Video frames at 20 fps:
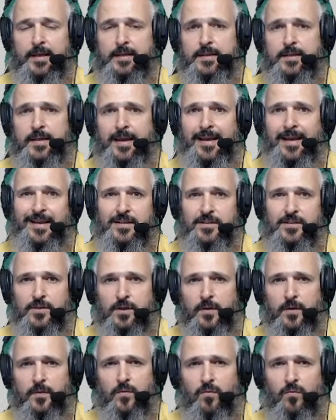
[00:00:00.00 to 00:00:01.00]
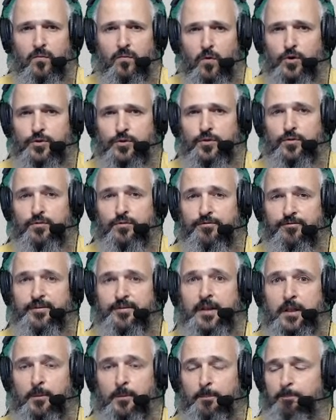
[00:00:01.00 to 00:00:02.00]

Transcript: as a water film.